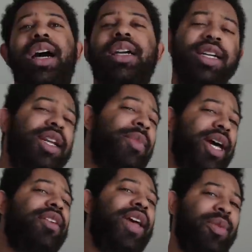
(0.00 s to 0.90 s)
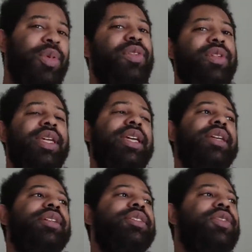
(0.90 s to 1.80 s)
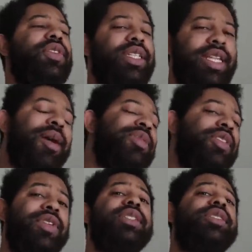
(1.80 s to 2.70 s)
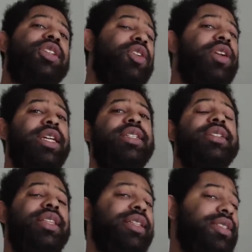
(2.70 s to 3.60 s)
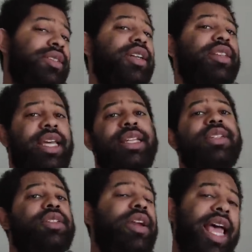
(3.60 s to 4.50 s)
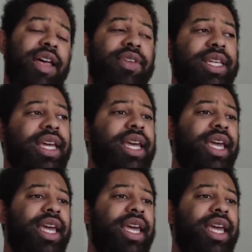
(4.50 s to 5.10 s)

a good amount of empathy to the depths of insecurities that these young ladies are having.